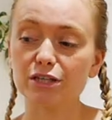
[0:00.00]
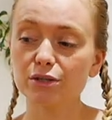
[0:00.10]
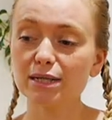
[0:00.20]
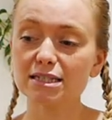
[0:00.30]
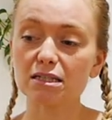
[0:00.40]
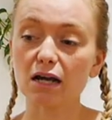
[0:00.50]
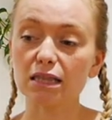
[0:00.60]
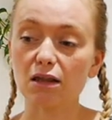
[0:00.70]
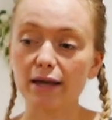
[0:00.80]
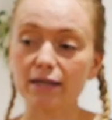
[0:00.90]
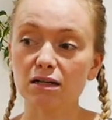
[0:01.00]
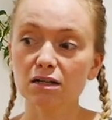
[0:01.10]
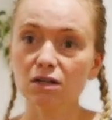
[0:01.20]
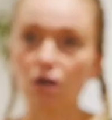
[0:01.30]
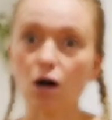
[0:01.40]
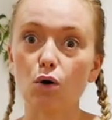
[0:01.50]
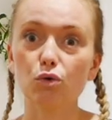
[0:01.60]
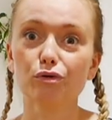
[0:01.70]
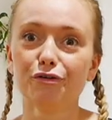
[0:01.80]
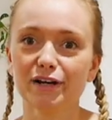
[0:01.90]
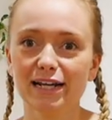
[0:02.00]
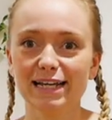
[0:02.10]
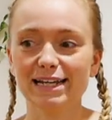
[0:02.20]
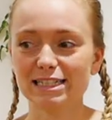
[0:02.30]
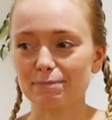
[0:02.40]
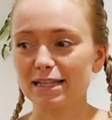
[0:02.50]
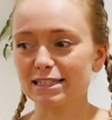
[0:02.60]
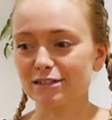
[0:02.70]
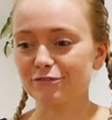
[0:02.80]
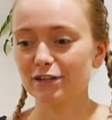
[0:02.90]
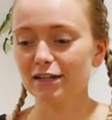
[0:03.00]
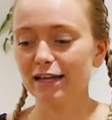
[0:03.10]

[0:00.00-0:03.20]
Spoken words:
the units that I like are all really expensive.